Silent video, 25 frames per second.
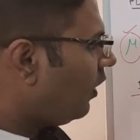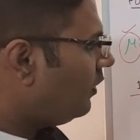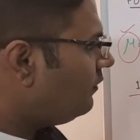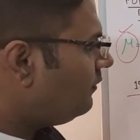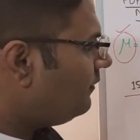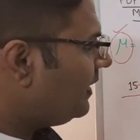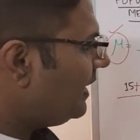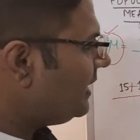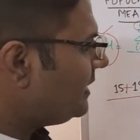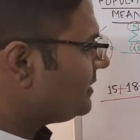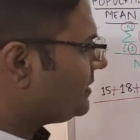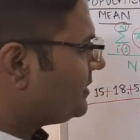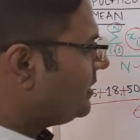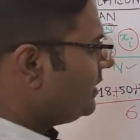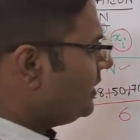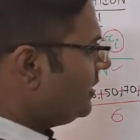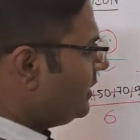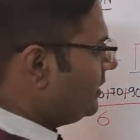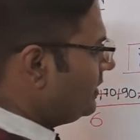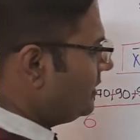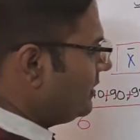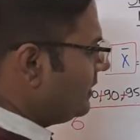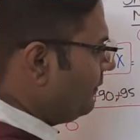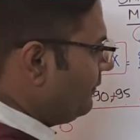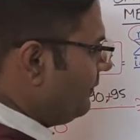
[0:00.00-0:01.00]
Always
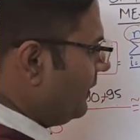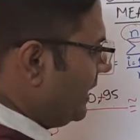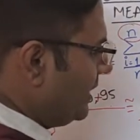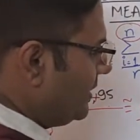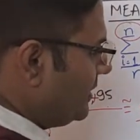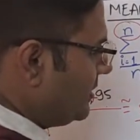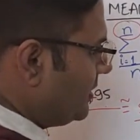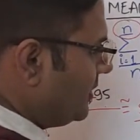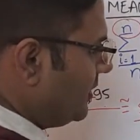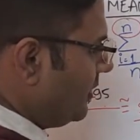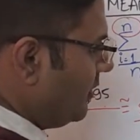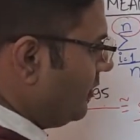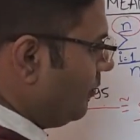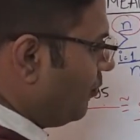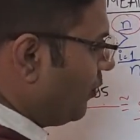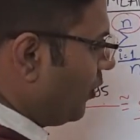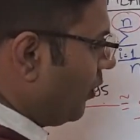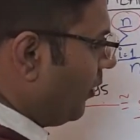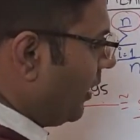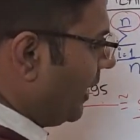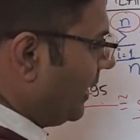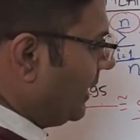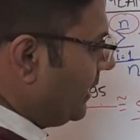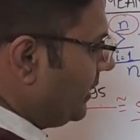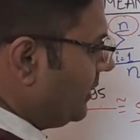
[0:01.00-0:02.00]
the weights
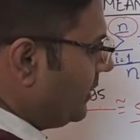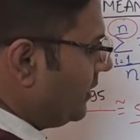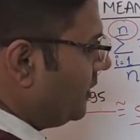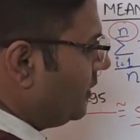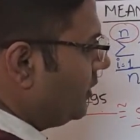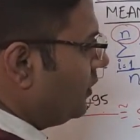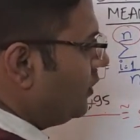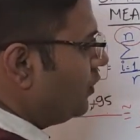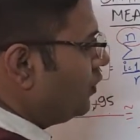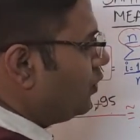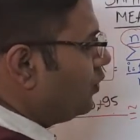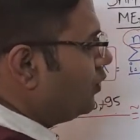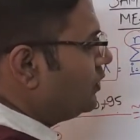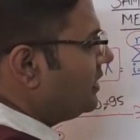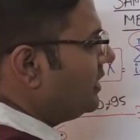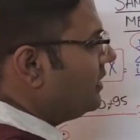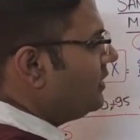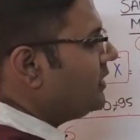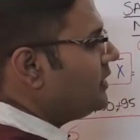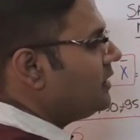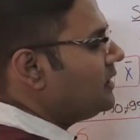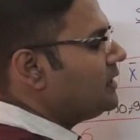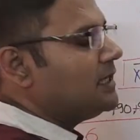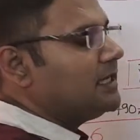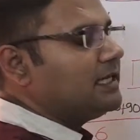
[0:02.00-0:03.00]
provided to
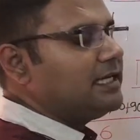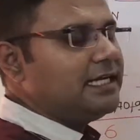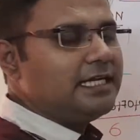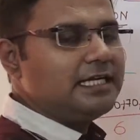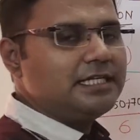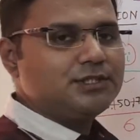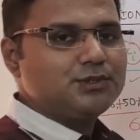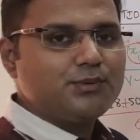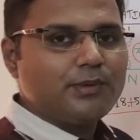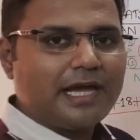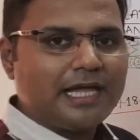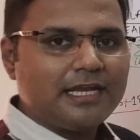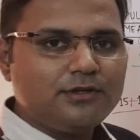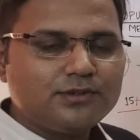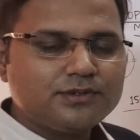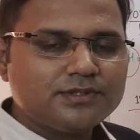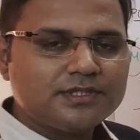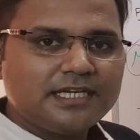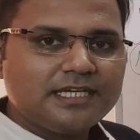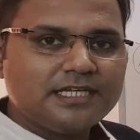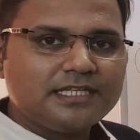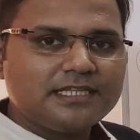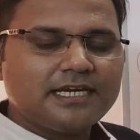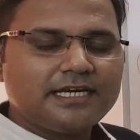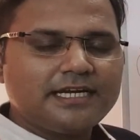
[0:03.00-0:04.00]
the each
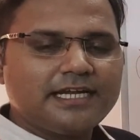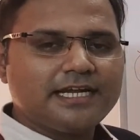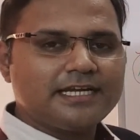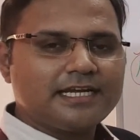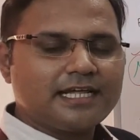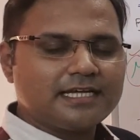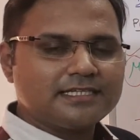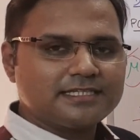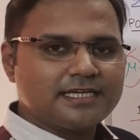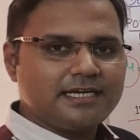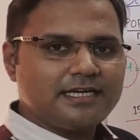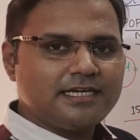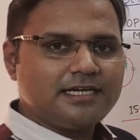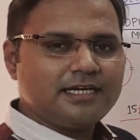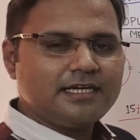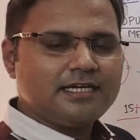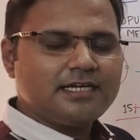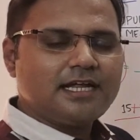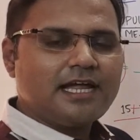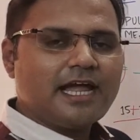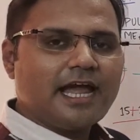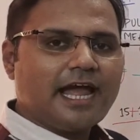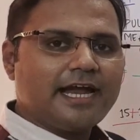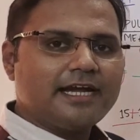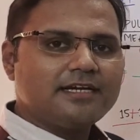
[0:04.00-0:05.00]
values in the data set
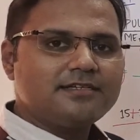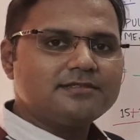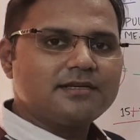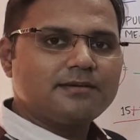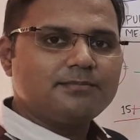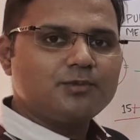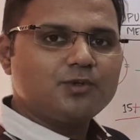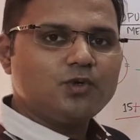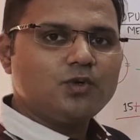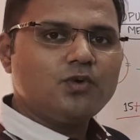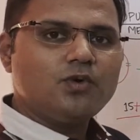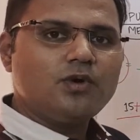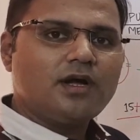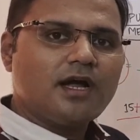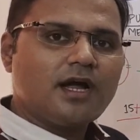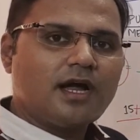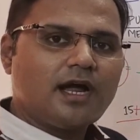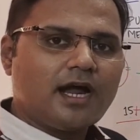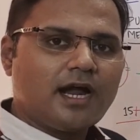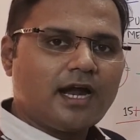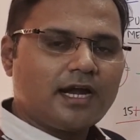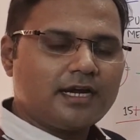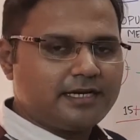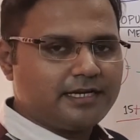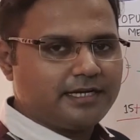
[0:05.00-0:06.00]
adds up to
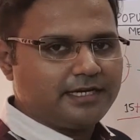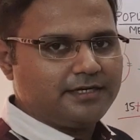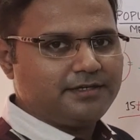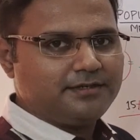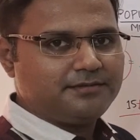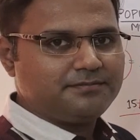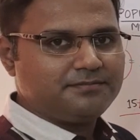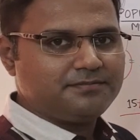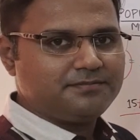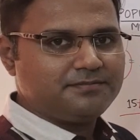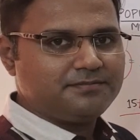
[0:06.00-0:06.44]
100.